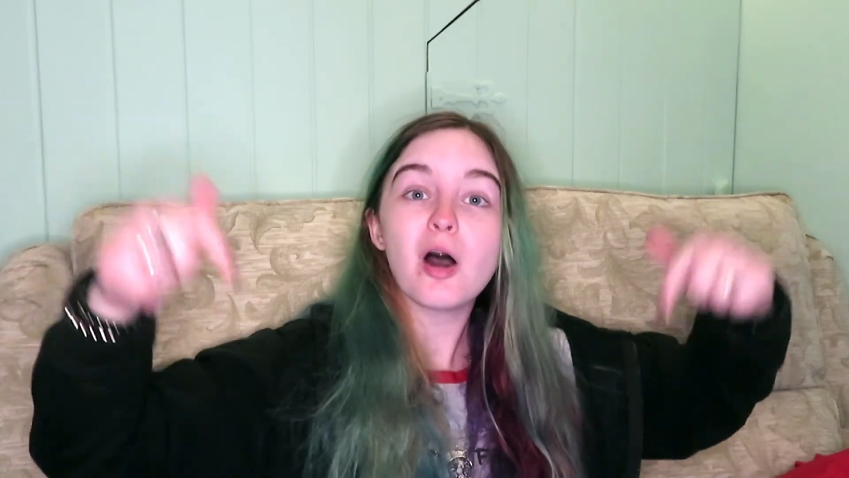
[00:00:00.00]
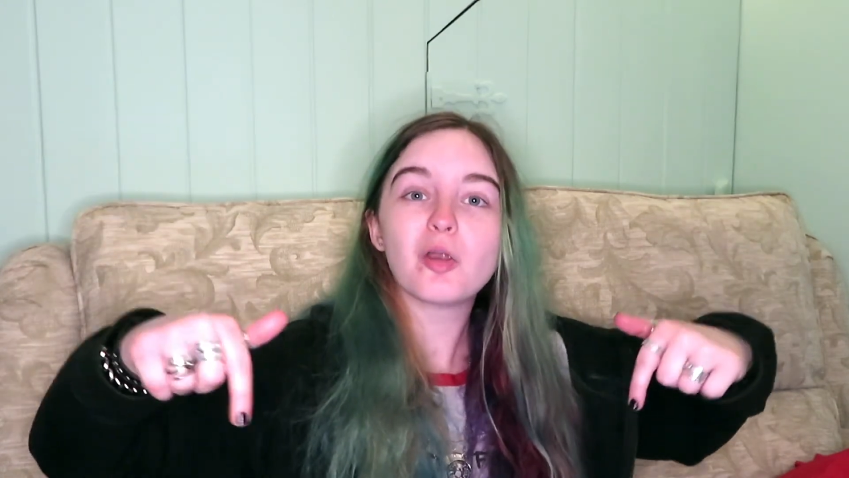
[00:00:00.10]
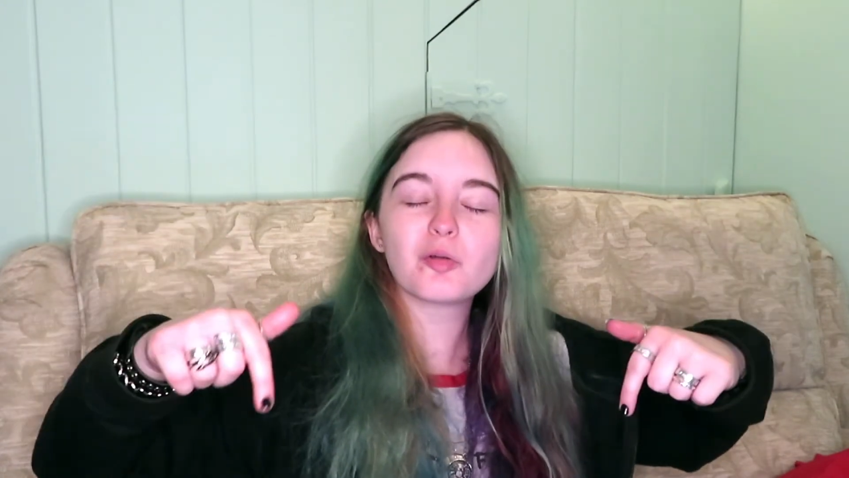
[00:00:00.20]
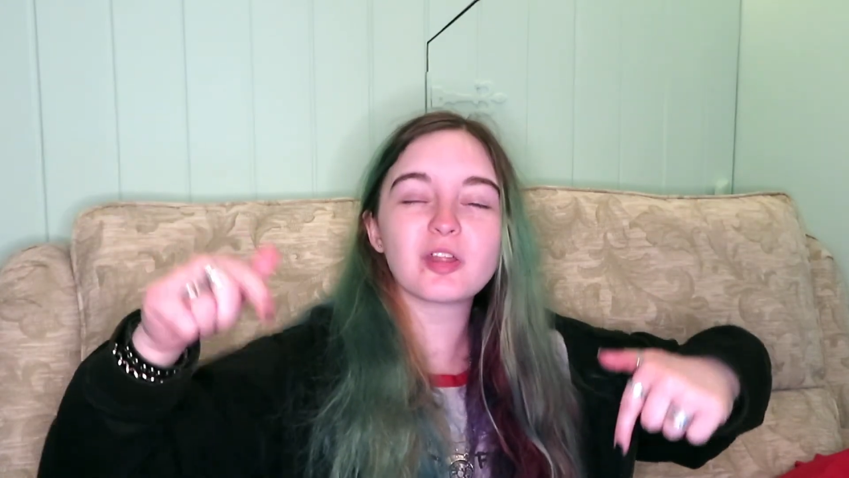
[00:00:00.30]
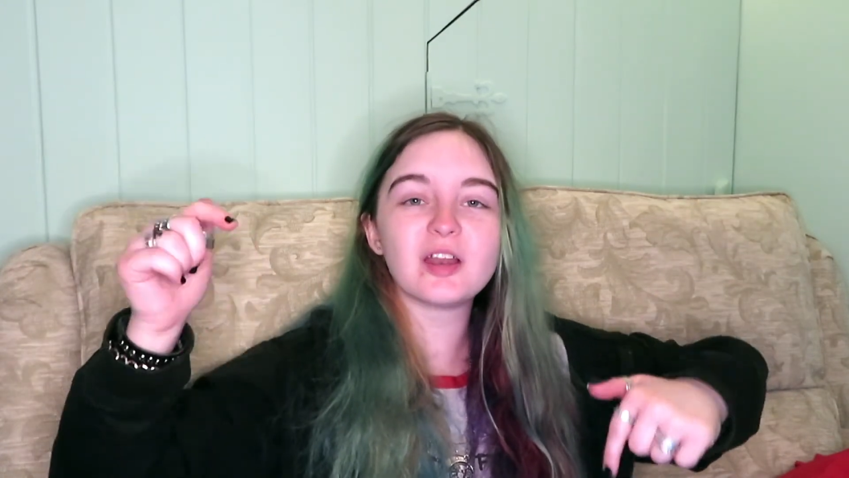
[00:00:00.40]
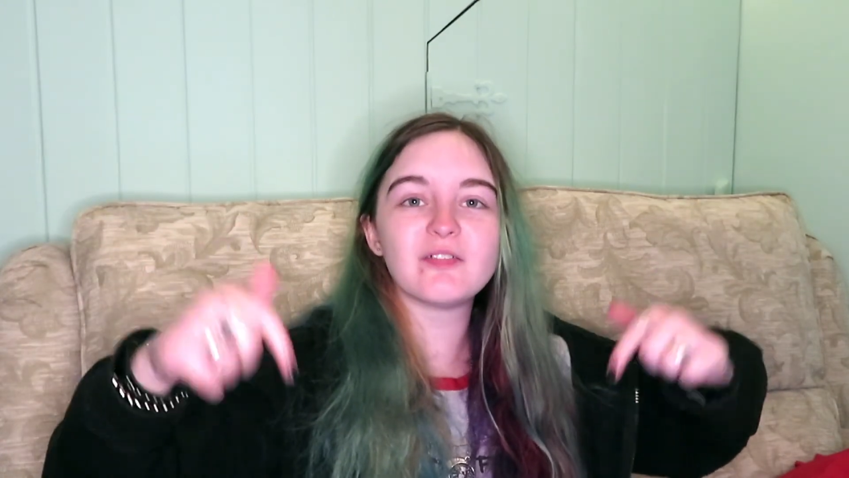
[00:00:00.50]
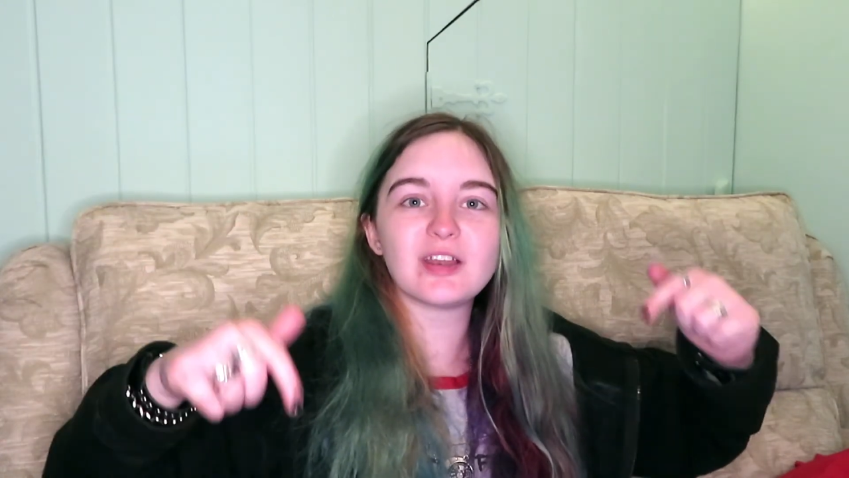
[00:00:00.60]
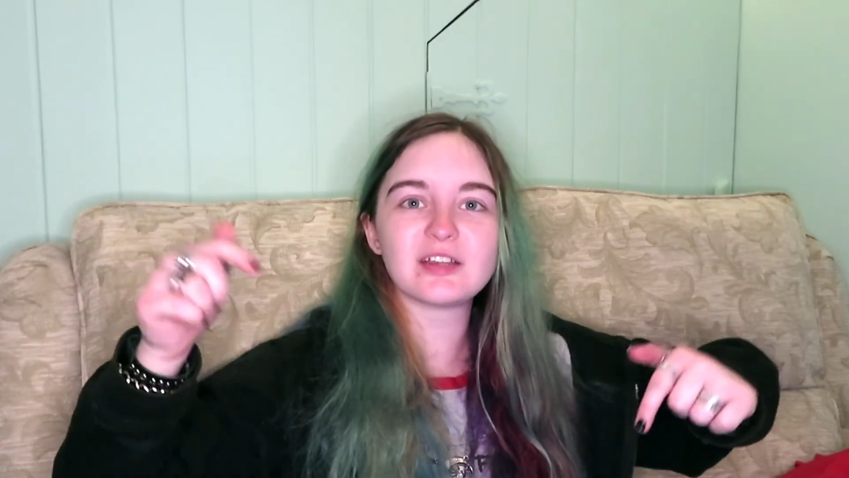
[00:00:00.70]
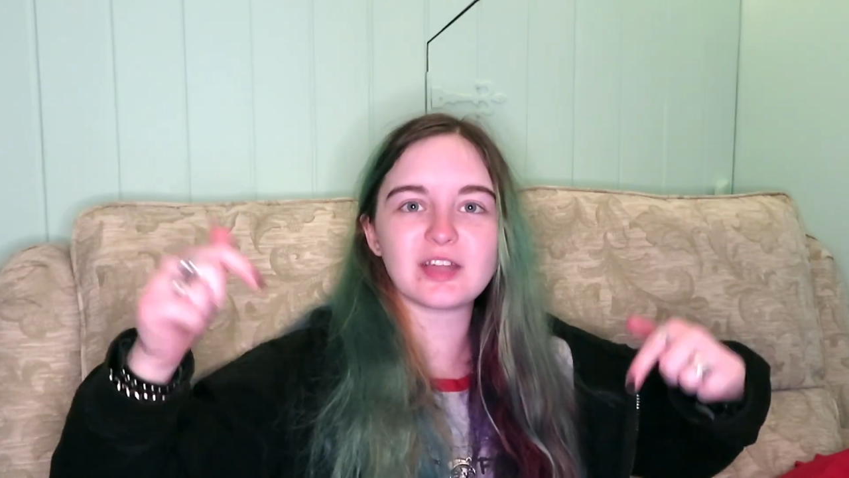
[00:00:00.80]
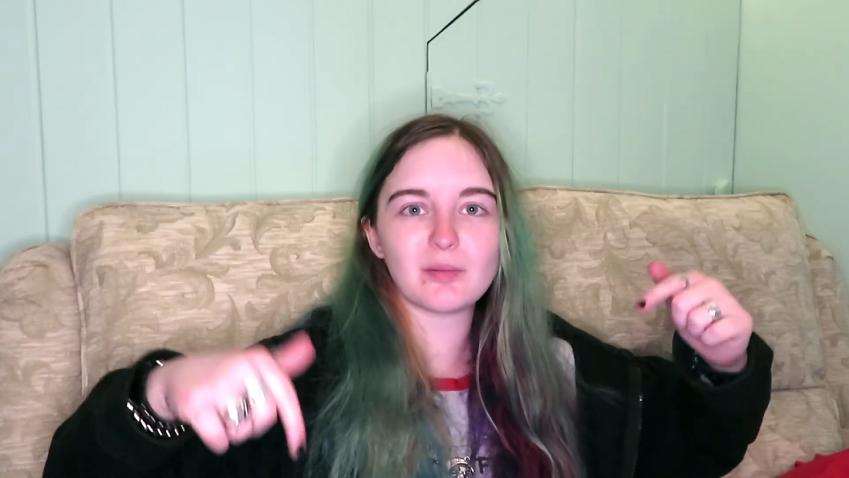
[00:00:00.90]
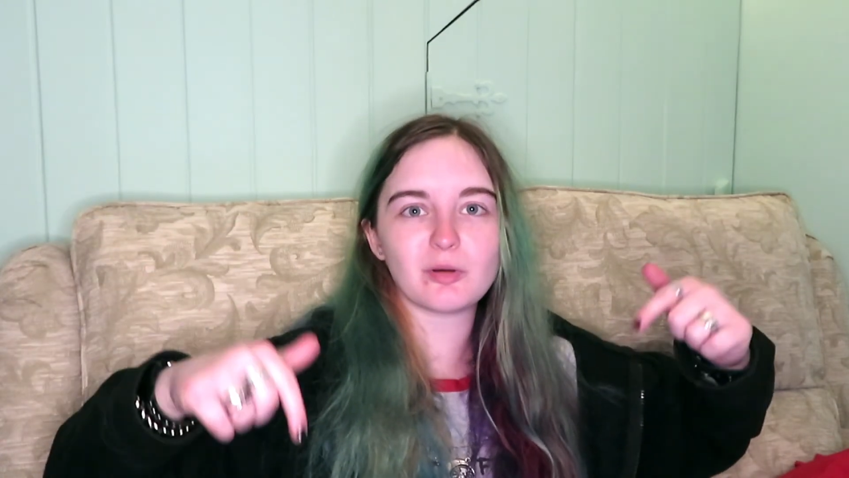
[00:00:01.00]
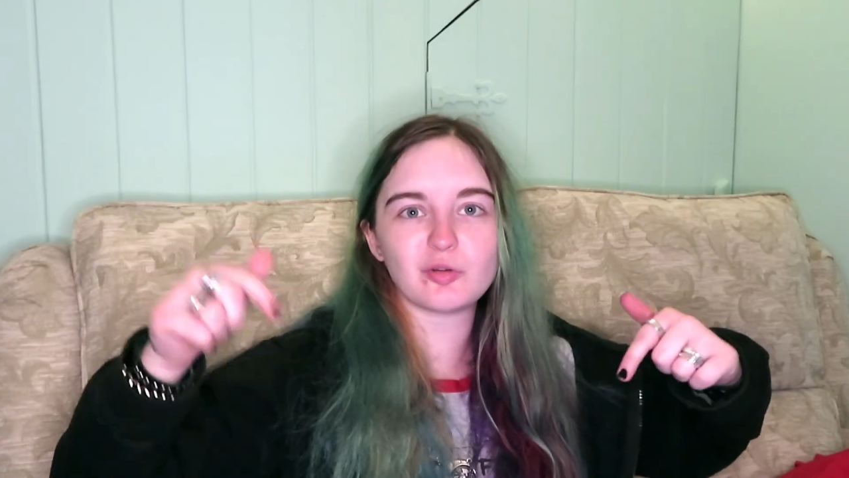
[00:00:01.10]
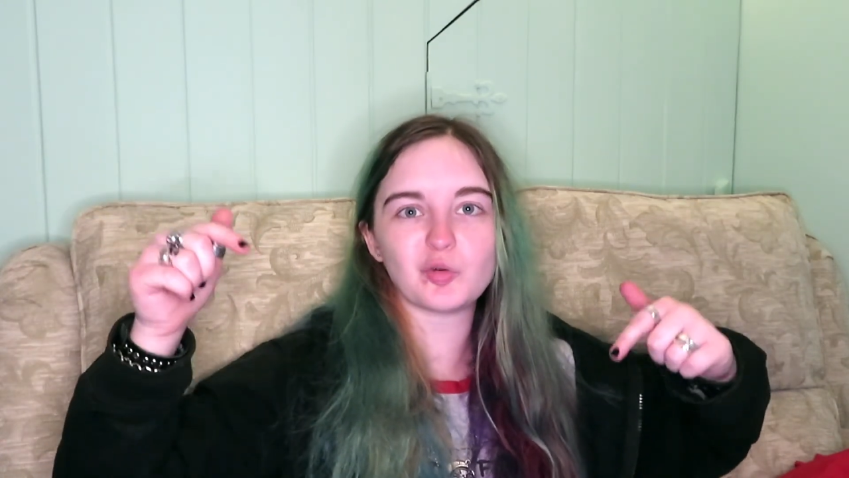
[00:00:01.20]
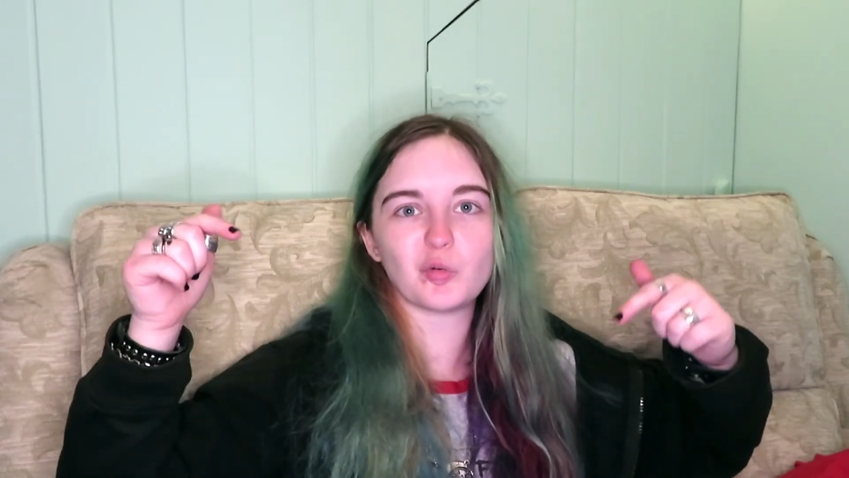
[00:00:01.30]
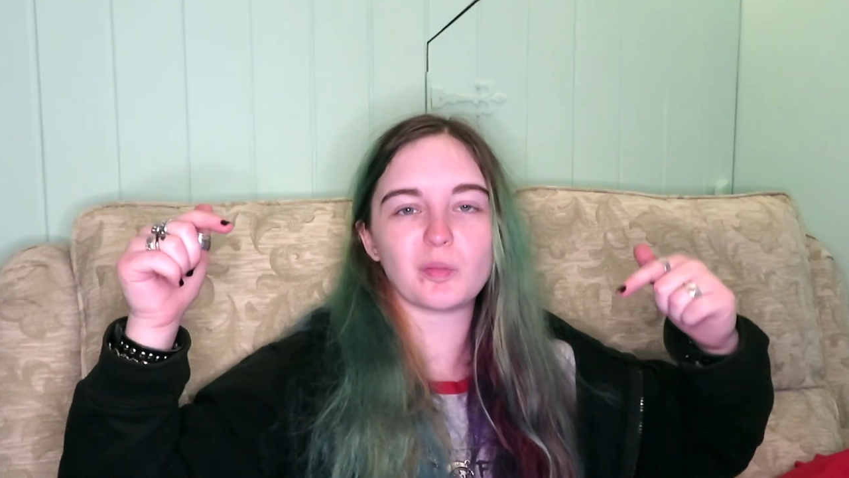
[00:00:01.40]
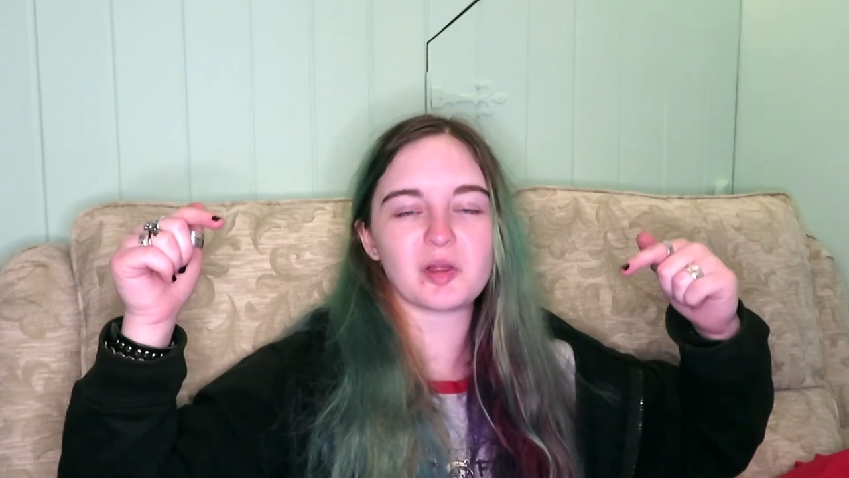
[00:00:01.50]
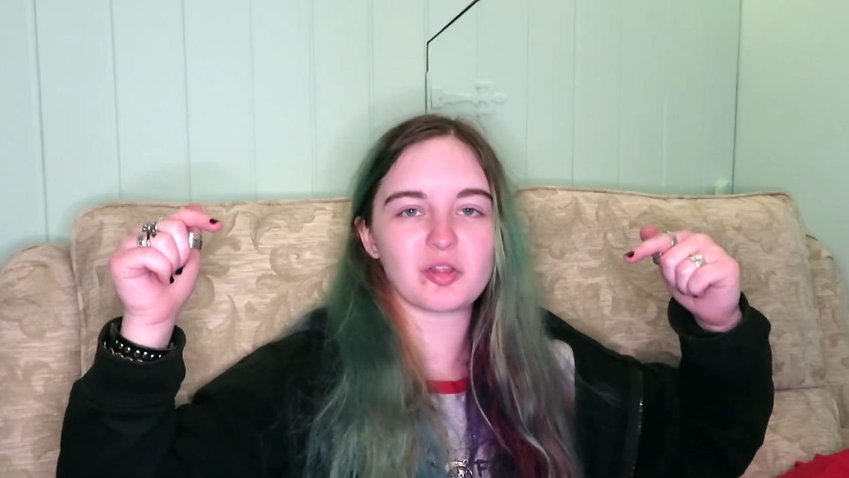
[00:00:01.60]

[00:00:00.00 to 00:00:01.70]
I'll also leave a link down below to all my